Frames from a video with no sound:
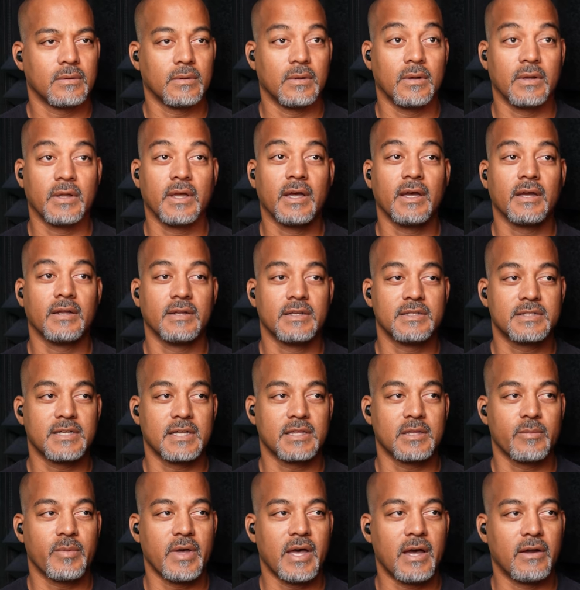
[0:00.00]
Oh yeah, he's got
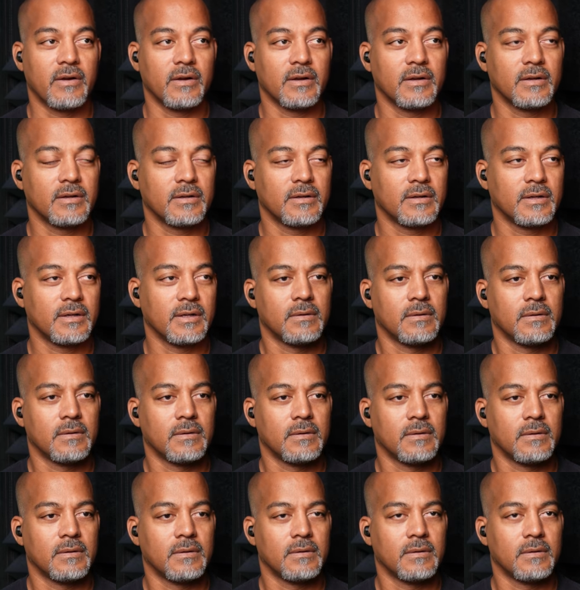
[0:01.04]
the power.
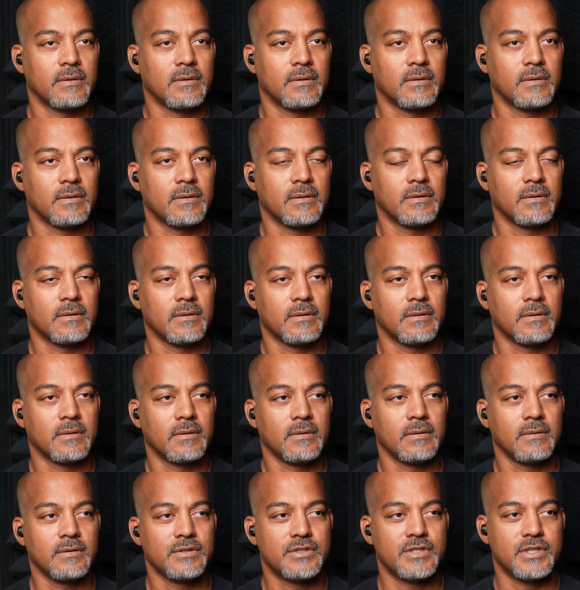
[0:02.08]

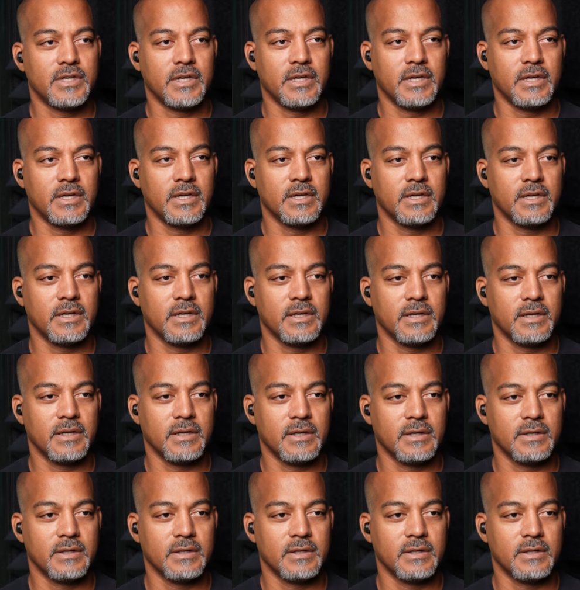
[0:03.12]
Jeez.